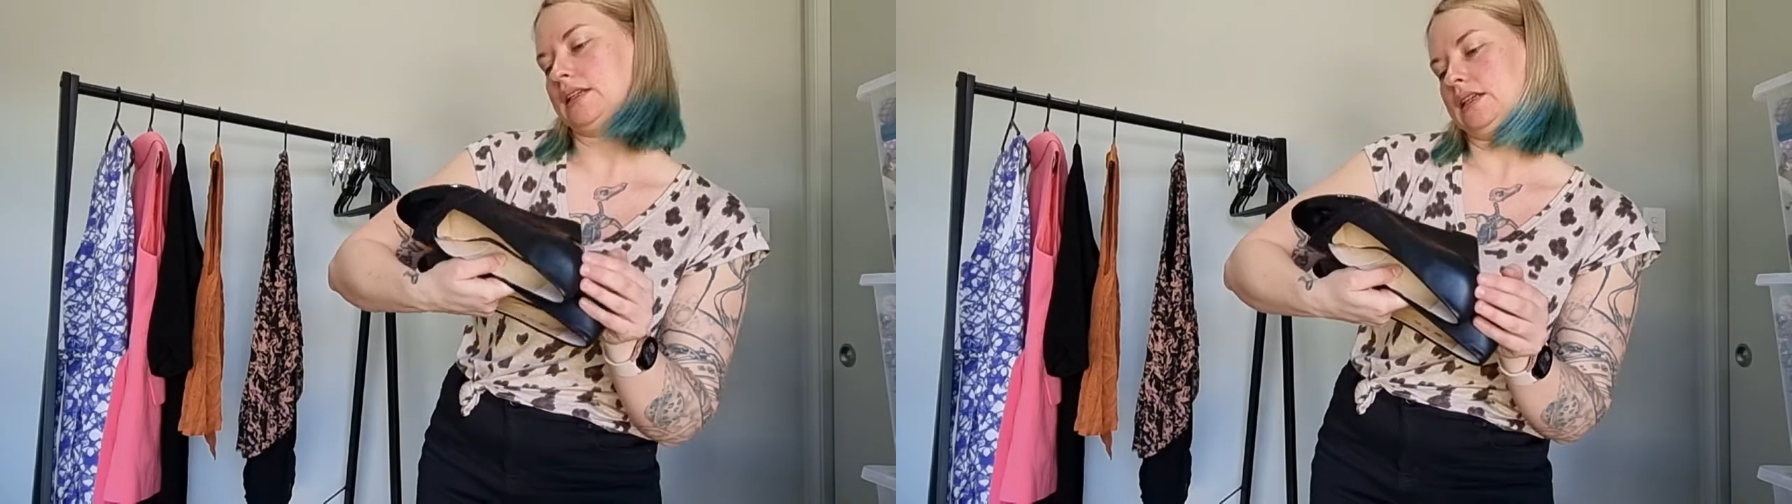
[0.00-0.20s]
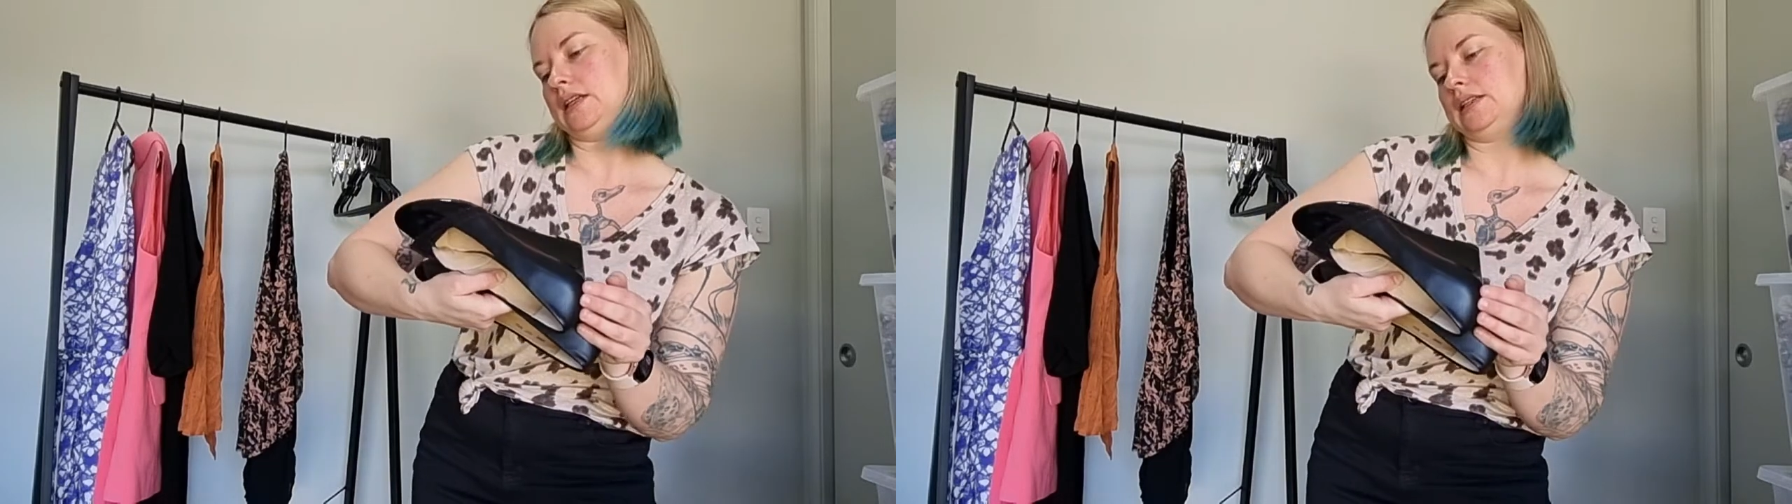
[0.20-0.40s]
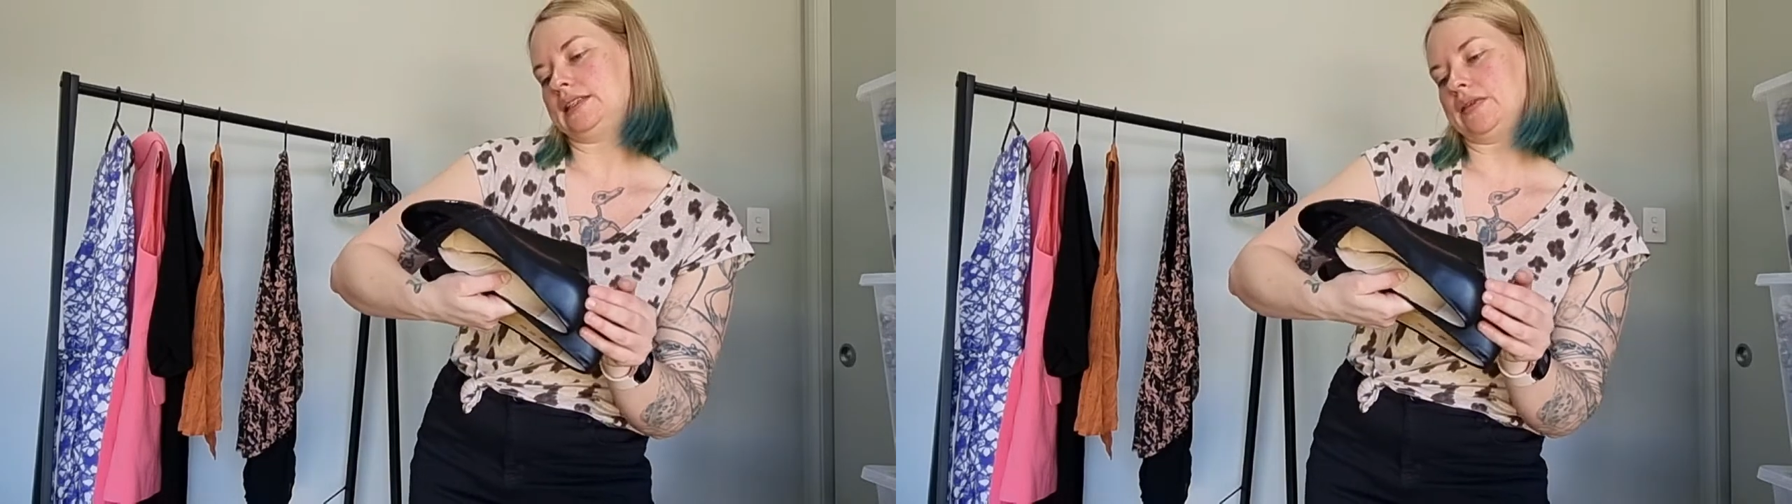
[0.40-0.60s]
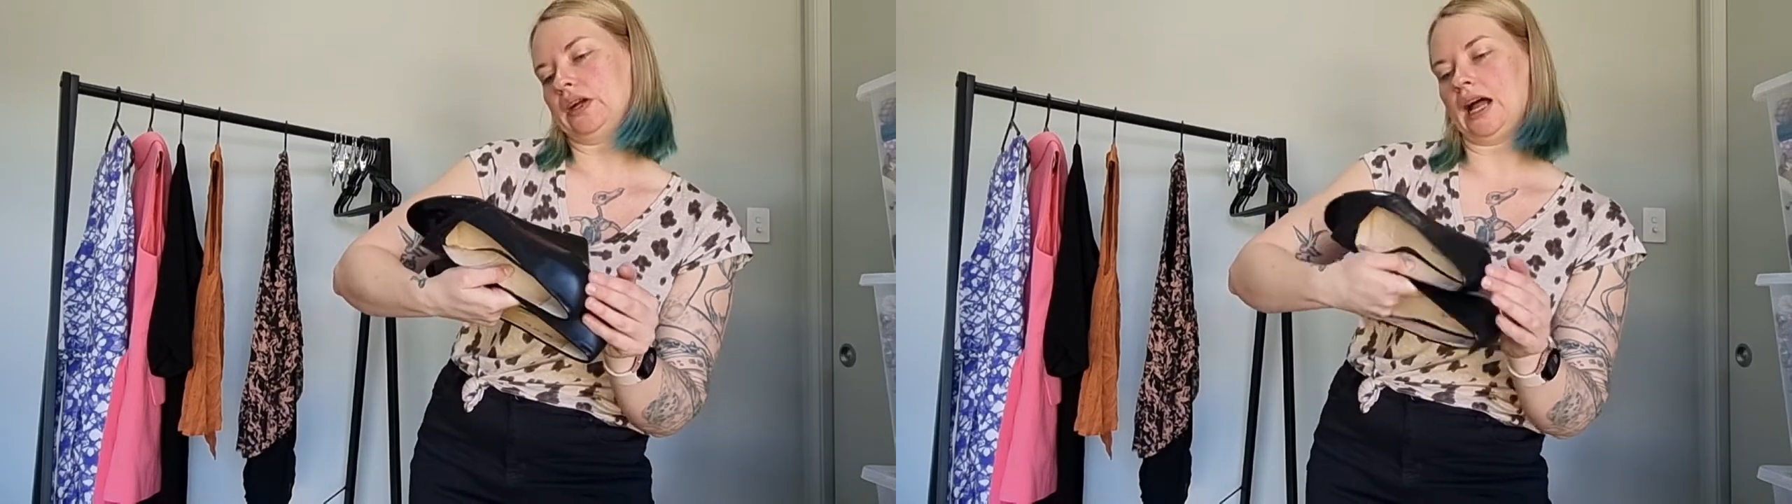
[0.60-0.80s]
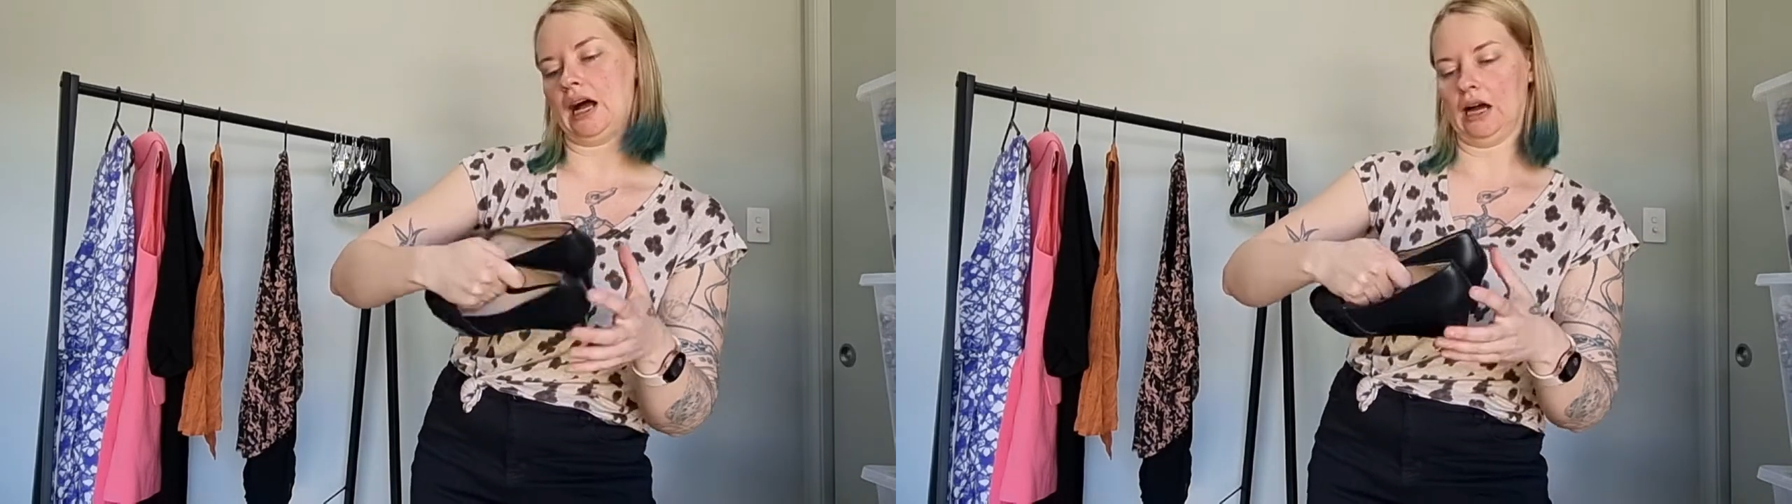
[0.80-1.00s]
is
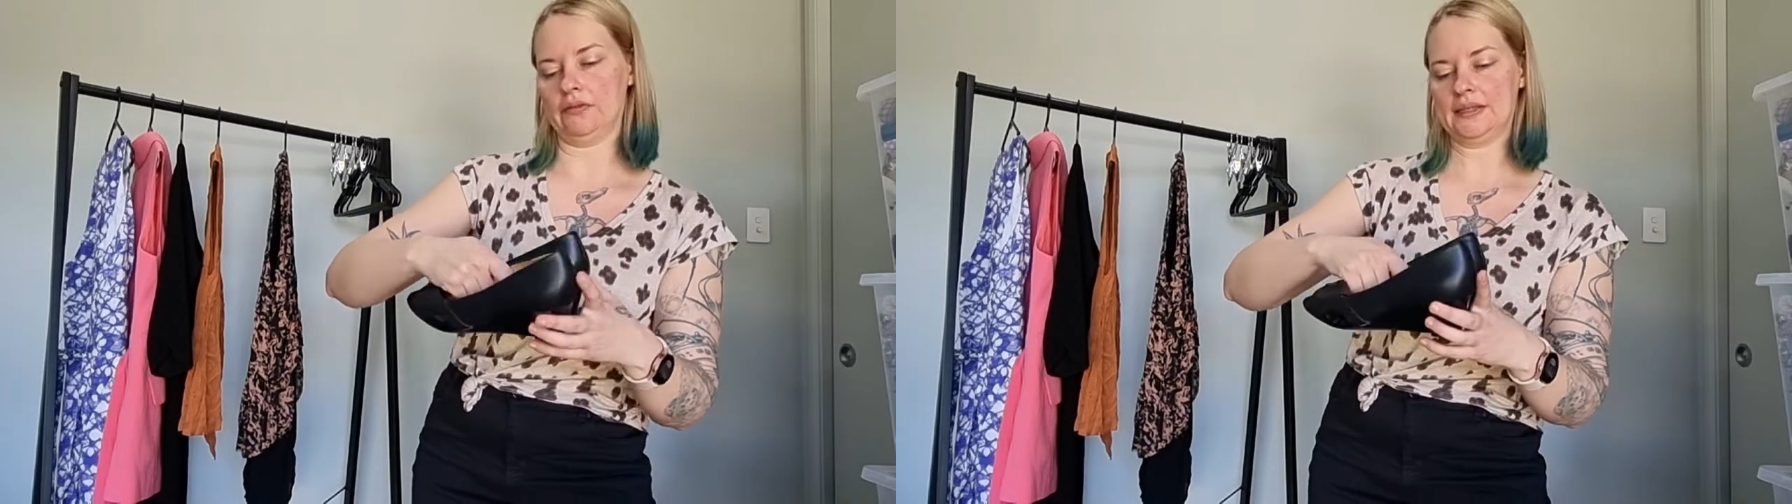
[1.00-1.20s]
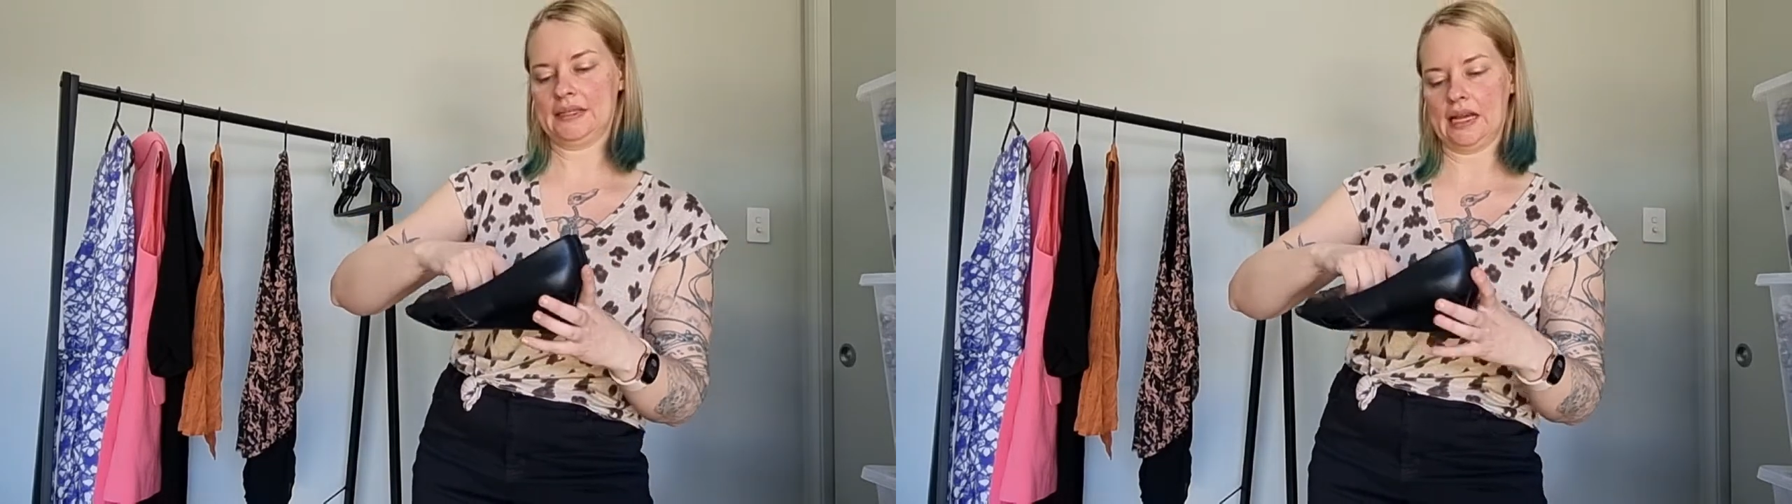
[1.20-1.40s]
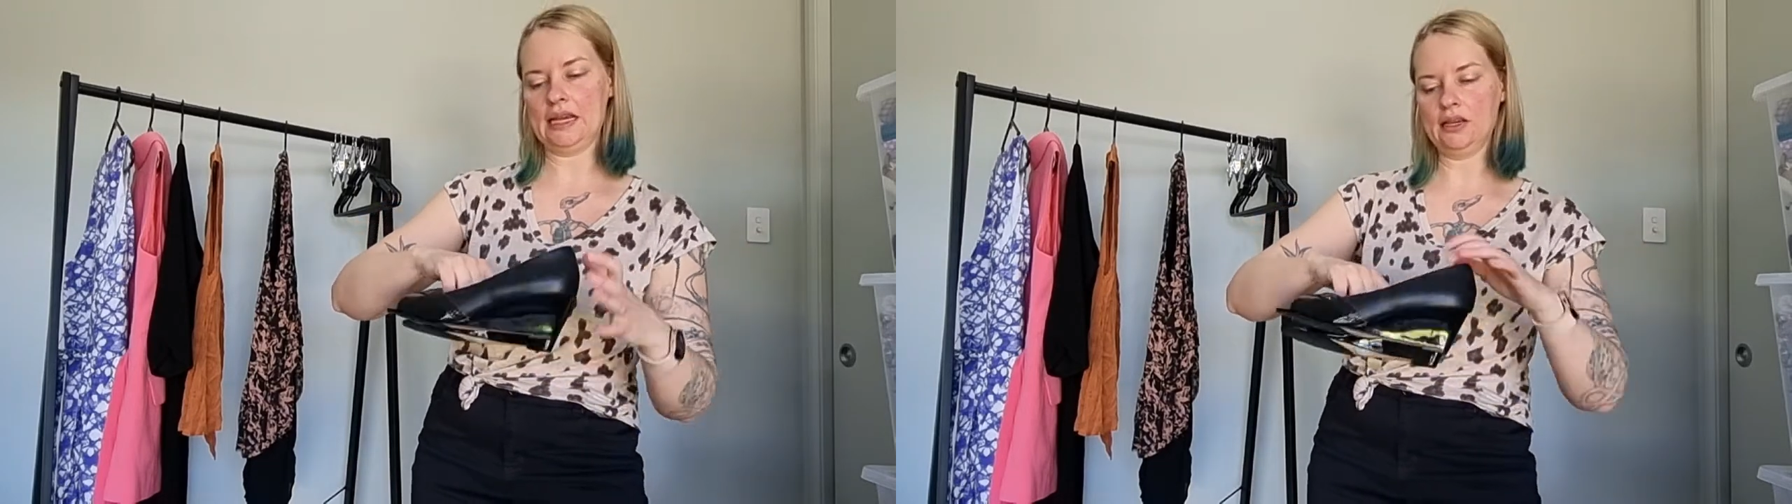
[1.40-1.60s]
7.5C.